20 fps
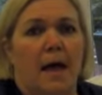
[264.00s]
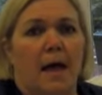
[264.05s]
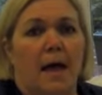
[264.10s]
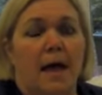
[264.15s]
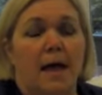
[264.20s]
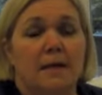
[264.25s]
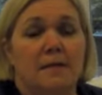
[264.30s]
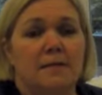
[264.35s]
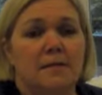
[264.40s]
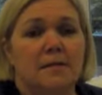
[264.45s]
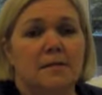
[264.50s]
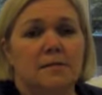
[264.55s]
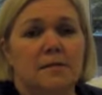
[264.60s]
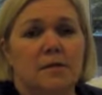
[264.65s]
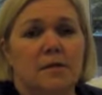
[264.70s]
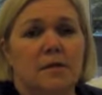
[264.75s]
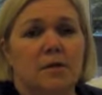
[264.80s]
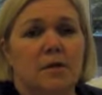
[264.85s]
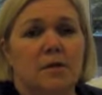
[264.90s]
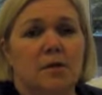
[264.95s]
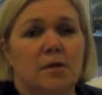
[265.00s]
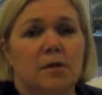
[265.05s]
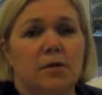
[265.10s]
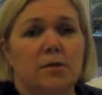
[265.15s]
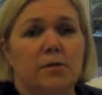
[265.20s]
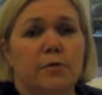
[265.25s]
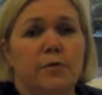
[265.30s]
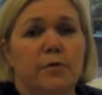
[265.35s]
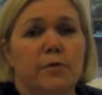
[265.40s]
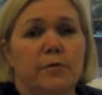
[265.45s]
And
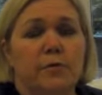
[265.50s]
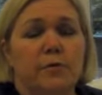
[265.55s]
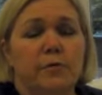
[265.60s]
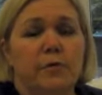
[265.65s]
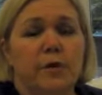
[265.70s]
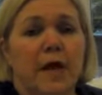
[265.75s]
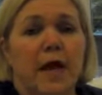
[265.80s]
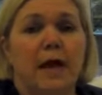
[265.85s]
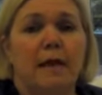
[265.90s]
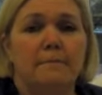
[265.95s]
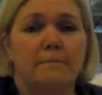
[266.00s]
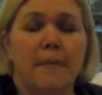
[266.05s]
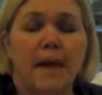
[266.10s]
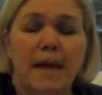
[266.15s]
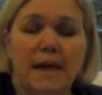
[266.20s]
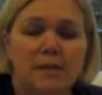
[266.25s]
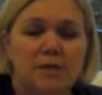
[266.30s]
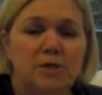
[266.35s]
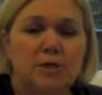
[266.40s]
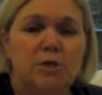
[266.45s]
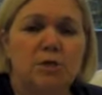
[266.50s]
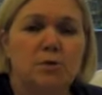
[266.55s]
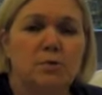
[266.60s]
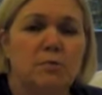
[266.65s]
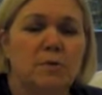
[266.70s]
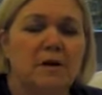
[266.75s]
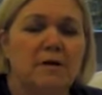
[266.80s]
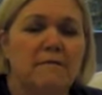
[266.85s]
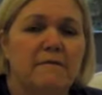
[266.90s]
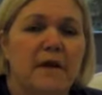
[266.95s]
you can match
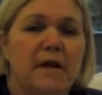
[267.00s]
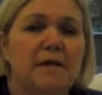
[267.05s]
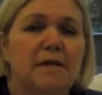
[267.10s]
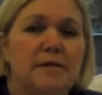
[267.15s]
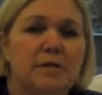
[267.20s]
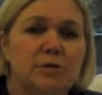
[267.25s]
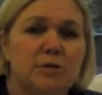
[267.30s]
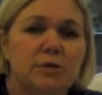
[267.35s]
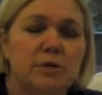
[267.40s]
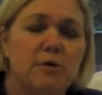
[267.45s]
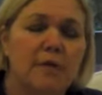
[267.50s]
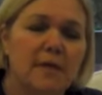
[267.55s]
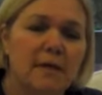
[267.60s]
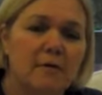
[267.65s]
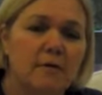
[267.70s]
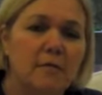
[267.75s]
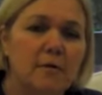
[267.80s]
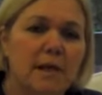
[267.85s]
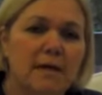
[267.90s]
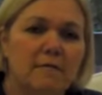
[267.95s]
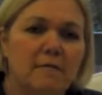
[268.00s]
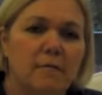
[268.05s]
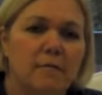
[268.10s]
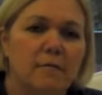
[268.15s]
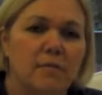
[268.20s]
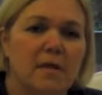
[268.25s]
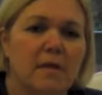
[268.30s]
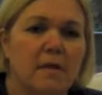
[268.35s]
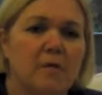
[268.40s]
your renovating to your skill level.